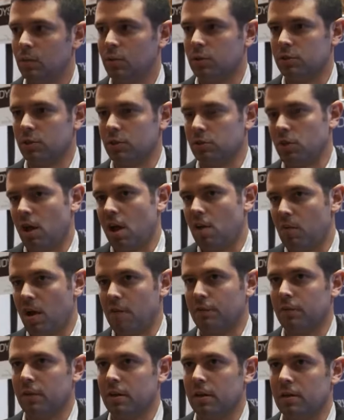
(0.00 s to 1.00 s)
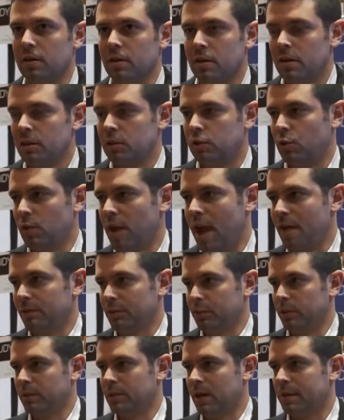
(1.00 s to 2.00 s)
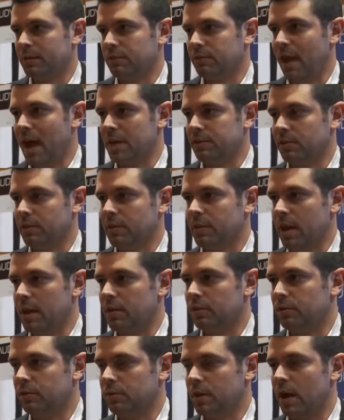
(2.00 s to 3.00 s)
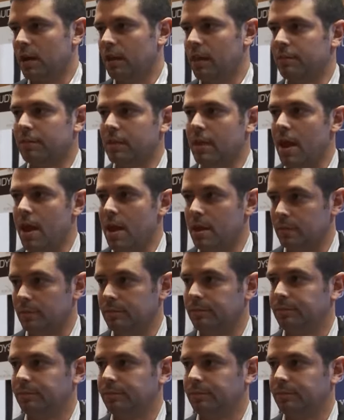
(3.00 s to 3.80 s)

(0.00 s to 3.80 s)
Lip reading: which is roughly 2.5, 3 times faster than 802.11n.